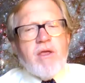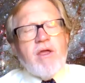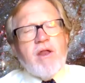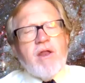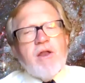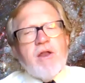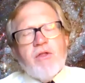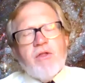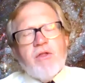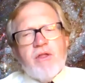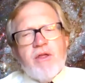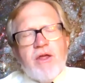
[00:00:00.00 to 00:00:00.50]

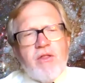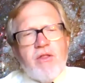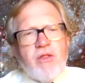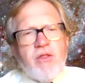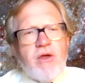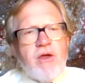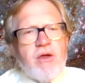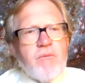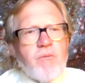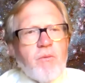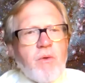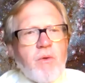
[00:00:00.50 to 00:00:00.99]
you know, the, uh,
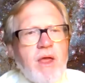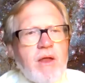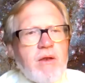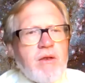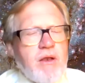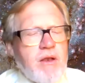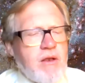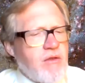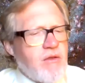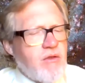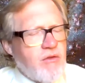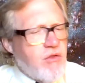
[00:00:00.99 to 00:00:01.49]
the,
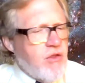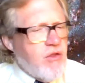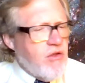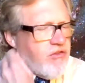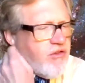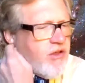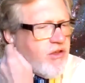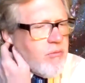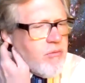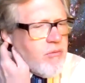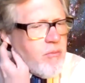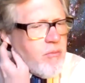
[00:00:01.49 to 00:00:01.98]
and
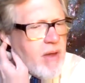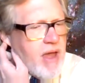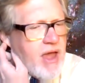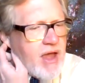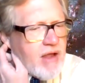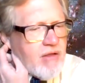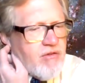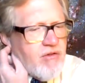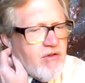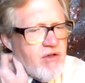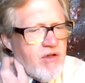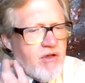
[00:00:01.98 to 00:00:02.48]
this comes
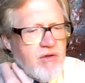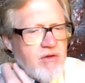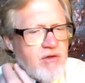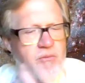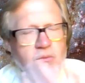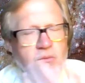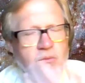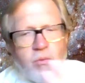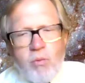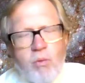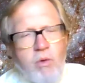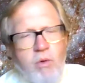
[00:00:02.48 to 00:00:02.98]
back
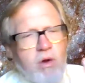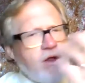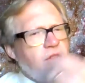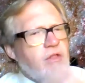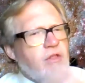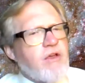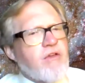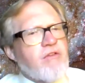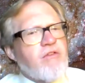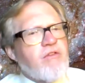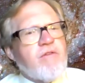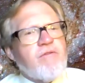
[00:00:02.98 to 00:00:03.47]
to one
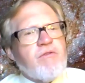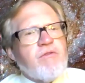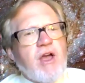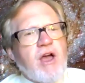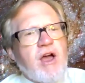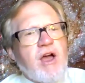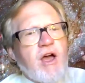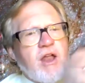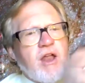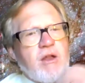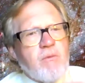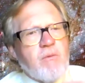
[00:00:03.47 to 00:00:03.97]
of the things I've
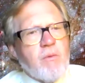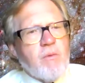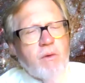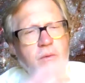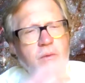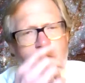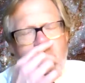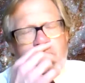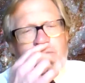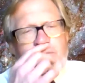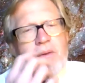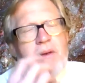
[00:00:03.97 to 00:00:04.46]
done, and
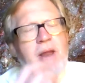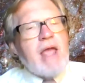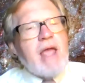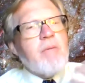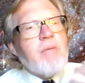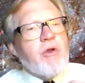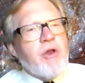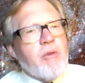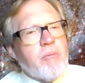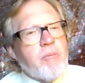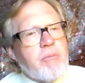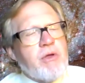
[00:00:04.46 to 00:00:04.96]
we've been
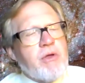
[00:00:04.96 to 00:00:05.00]
able to